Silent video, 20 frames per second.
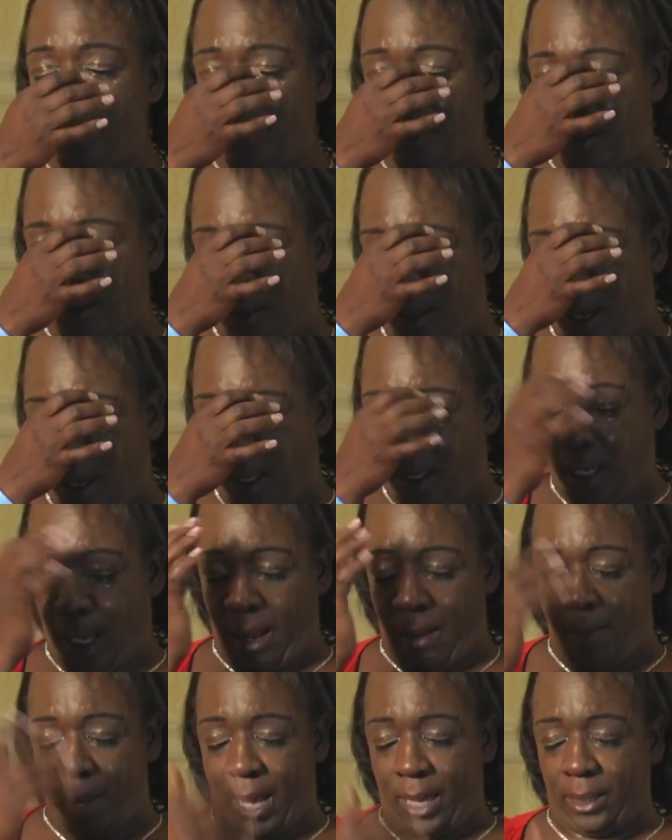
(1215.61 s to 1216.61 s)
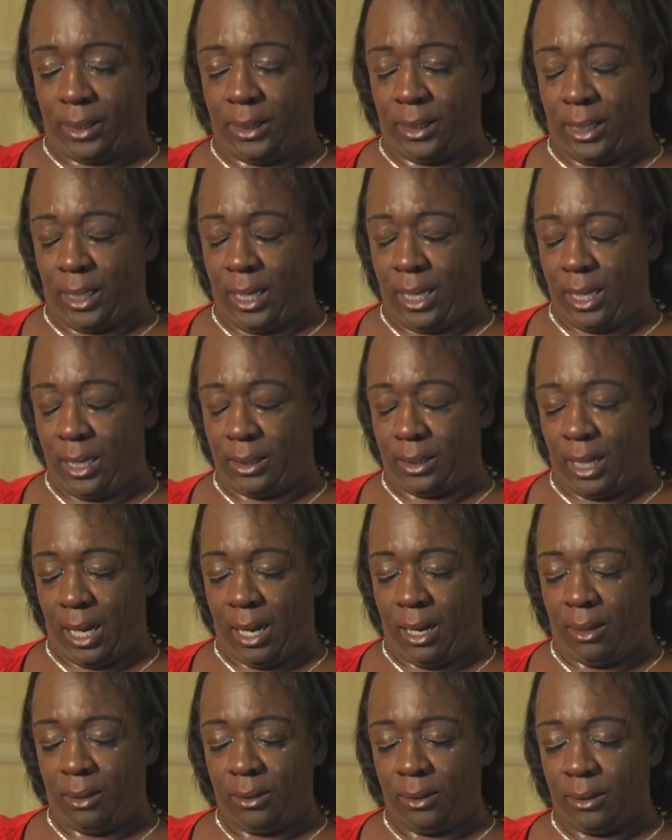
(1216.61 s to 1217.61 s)
So I got back to kids'
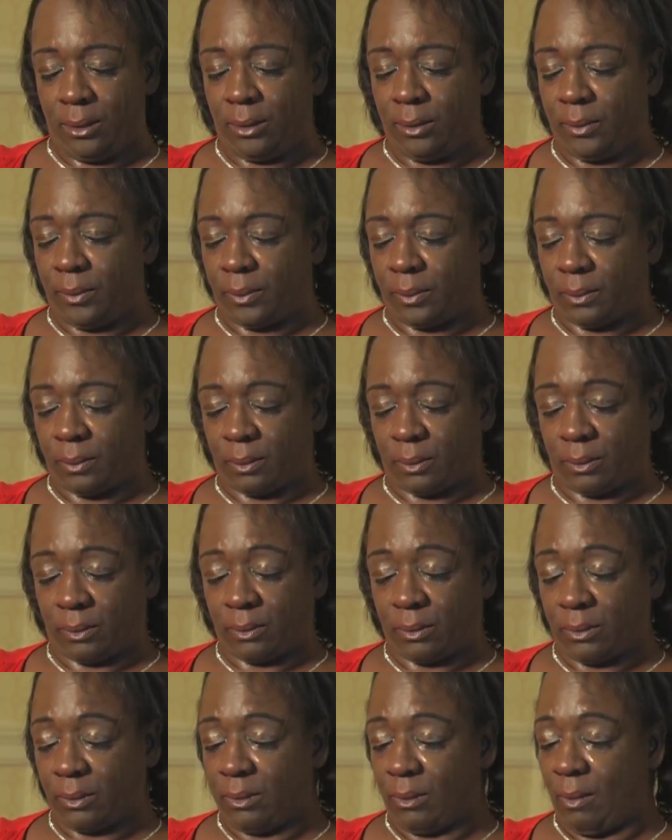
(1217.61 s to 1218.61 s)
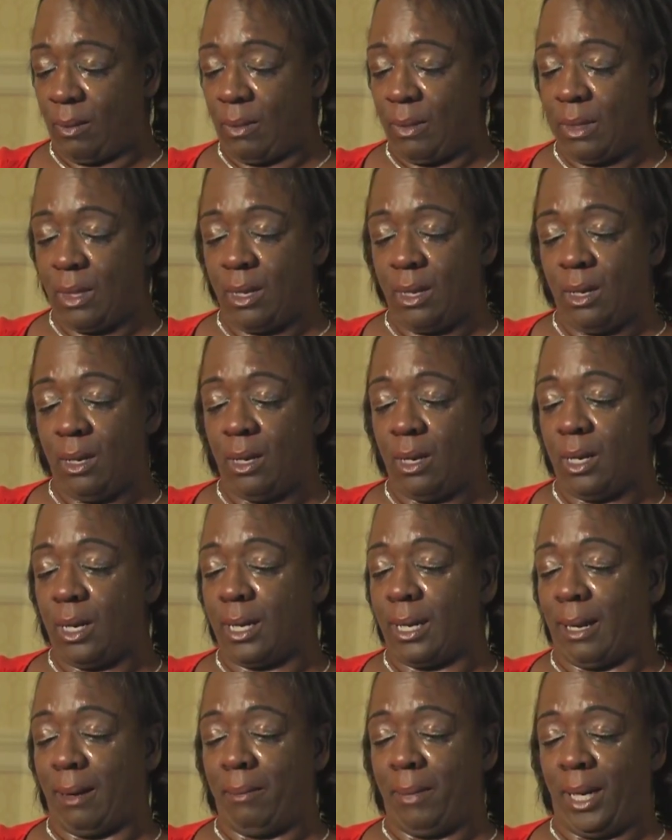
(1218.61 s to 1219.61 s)
house. And I
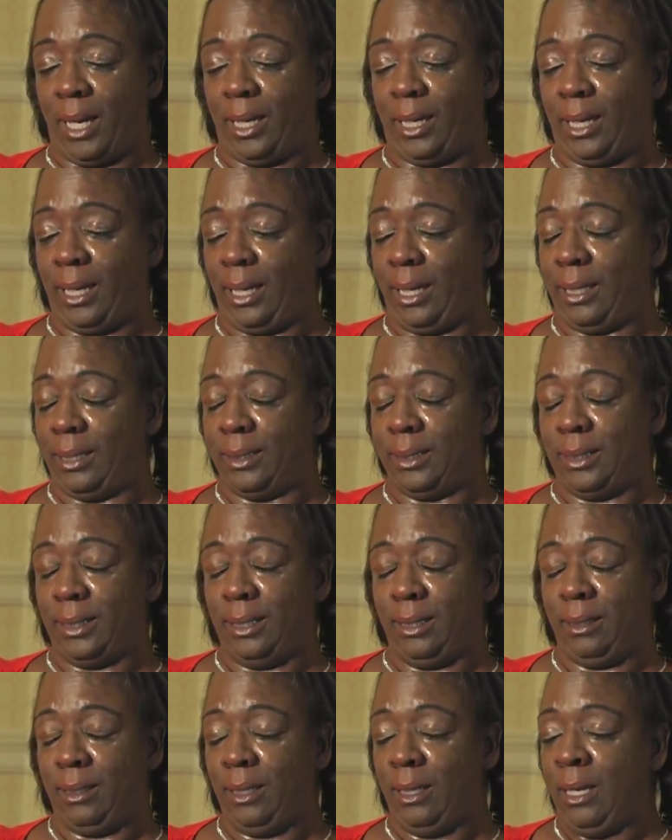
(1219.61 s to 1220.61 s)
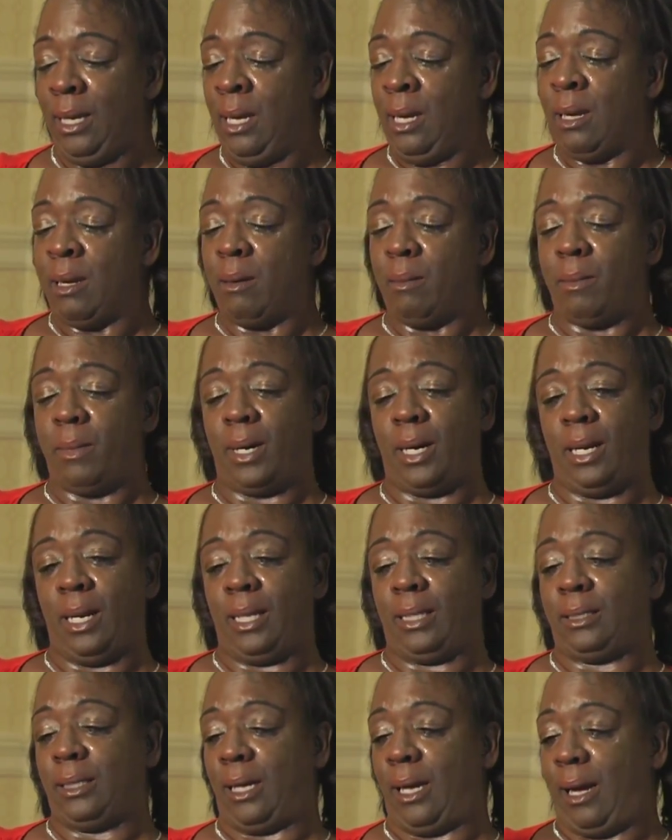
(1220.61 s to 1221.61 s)
got my kids. By
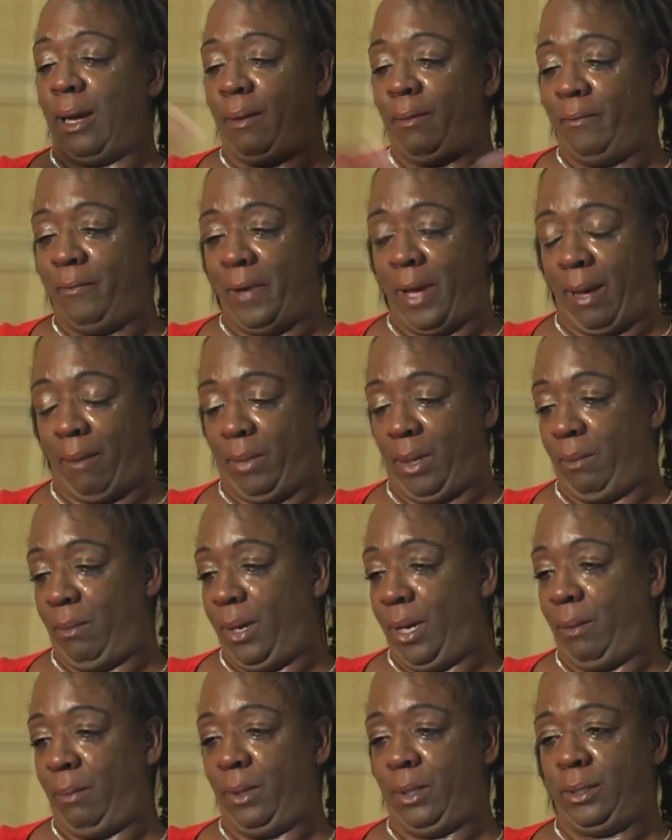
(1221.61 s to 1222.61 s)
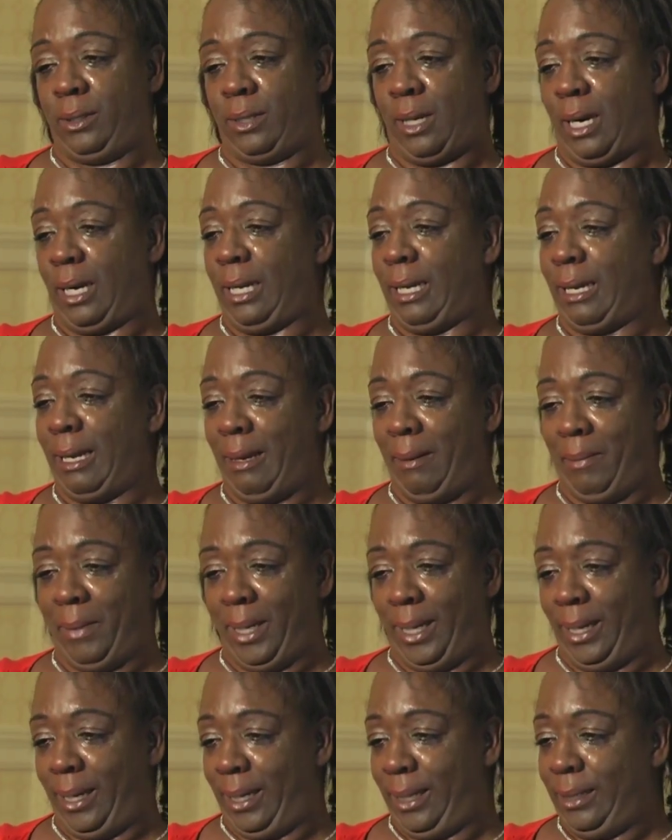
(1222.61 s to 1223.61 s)
that time, family members started
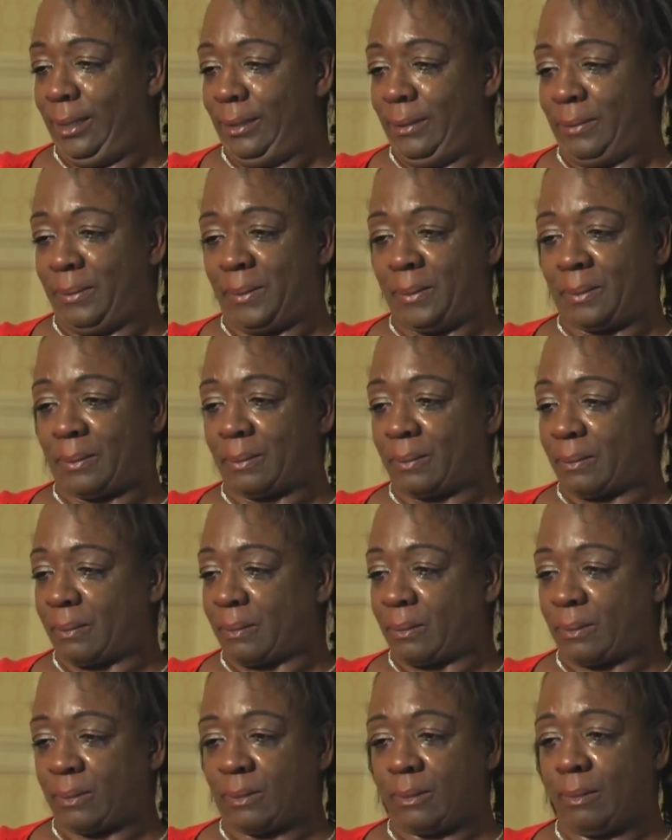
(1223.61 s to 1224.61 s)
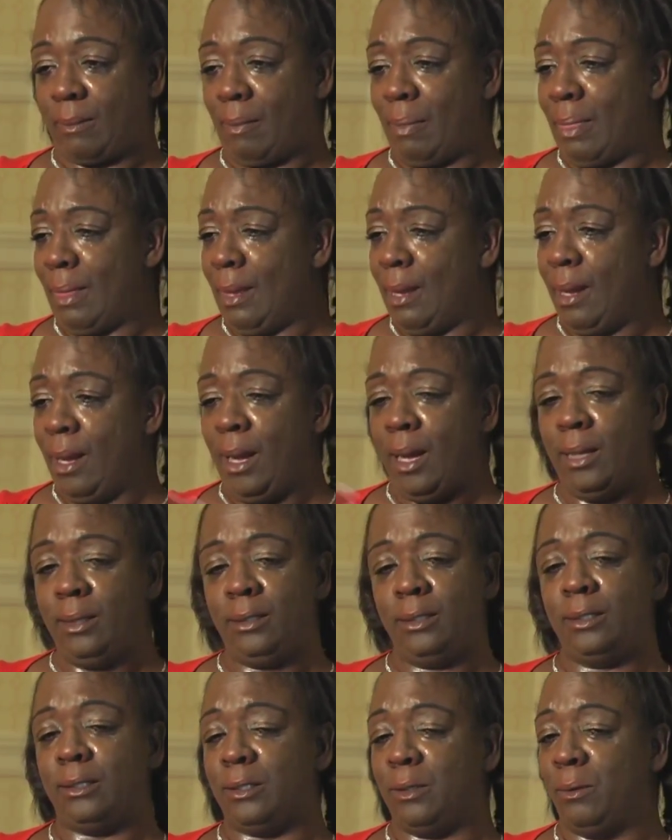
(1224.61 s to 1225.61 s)
coming in. I
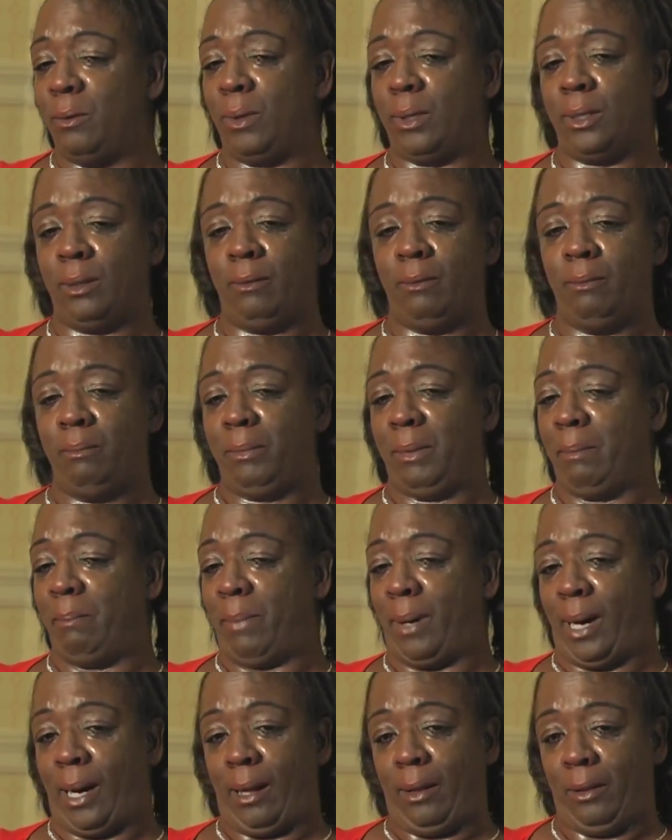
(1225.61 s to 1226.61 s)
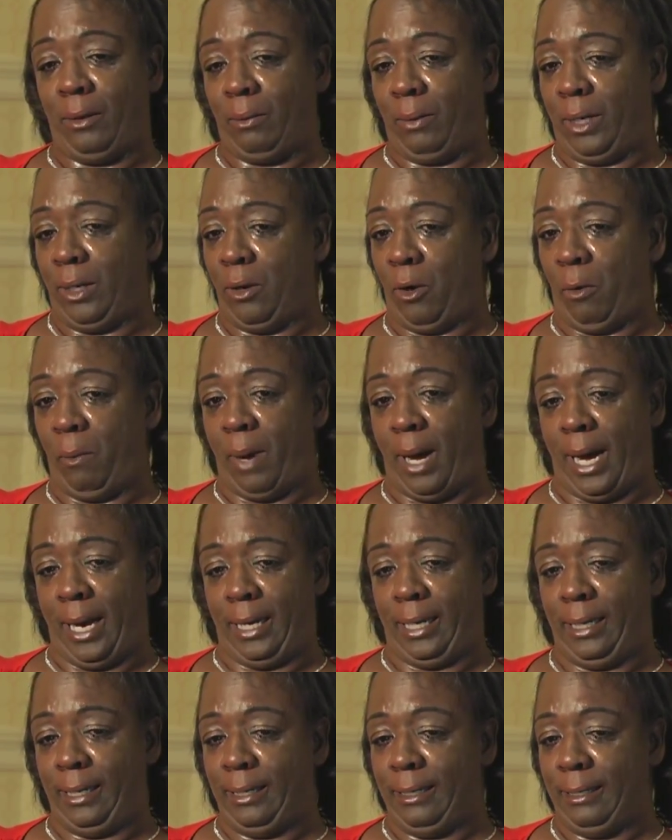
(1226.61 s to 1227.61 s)
just didn't want to be bothered with nobody.